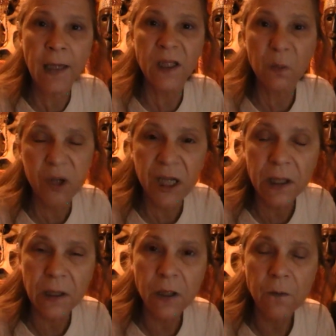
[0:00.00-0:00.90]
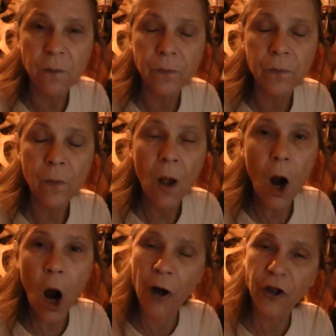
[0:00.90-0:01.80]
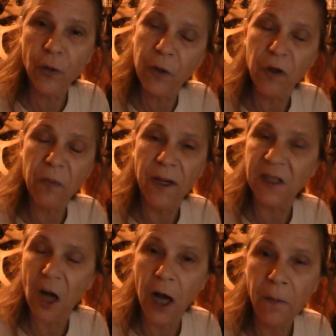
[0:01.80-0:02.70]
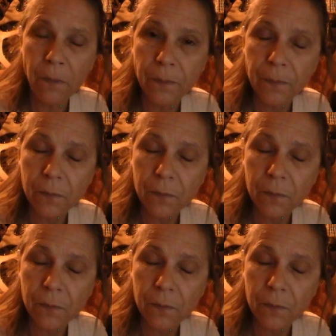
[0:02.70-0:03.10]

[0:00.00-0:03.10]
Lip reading: as he pleases, arguing with my son.